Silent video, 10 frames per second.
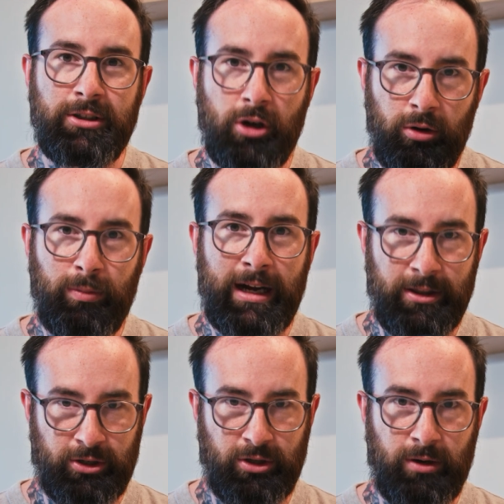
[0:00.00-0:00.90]
go by the
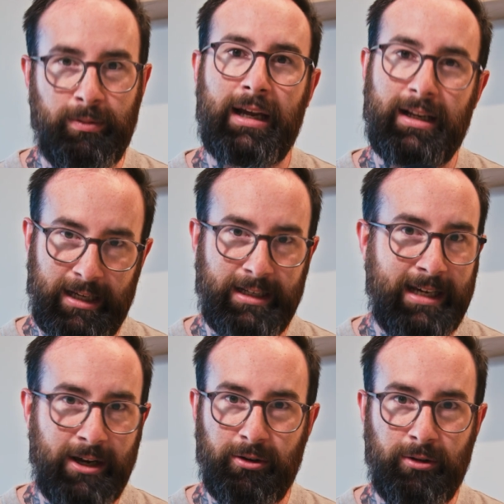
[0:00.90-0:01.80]
shop and get
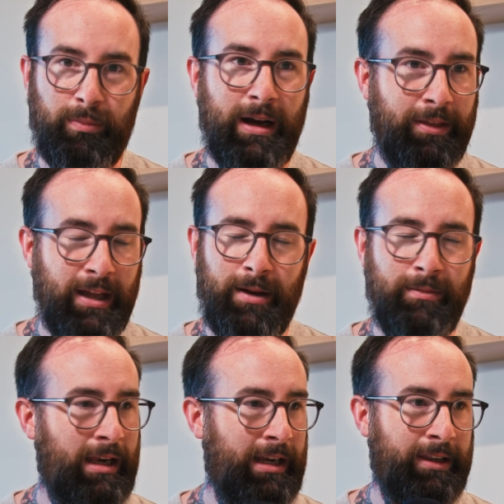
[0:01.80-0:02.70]
tattooed by them
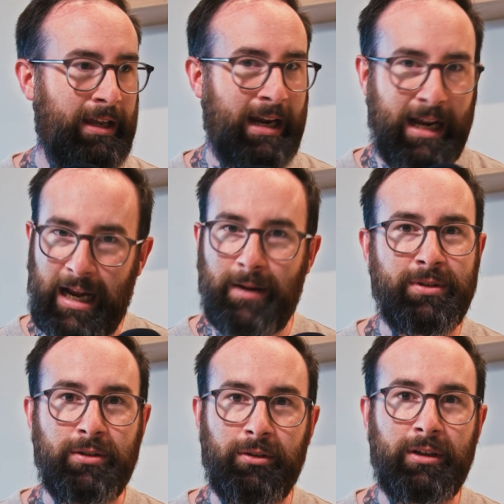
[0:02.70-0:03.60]
and their
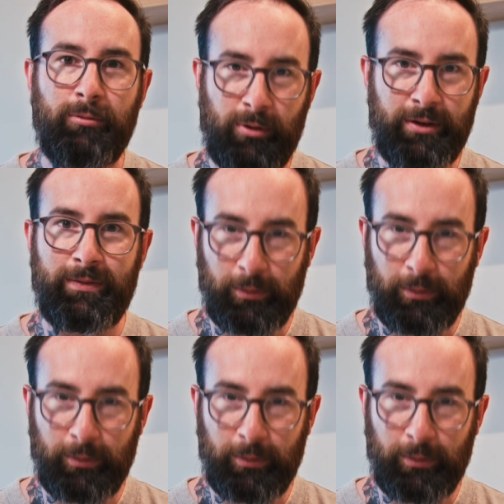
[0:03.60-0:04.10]
absolutely wonderful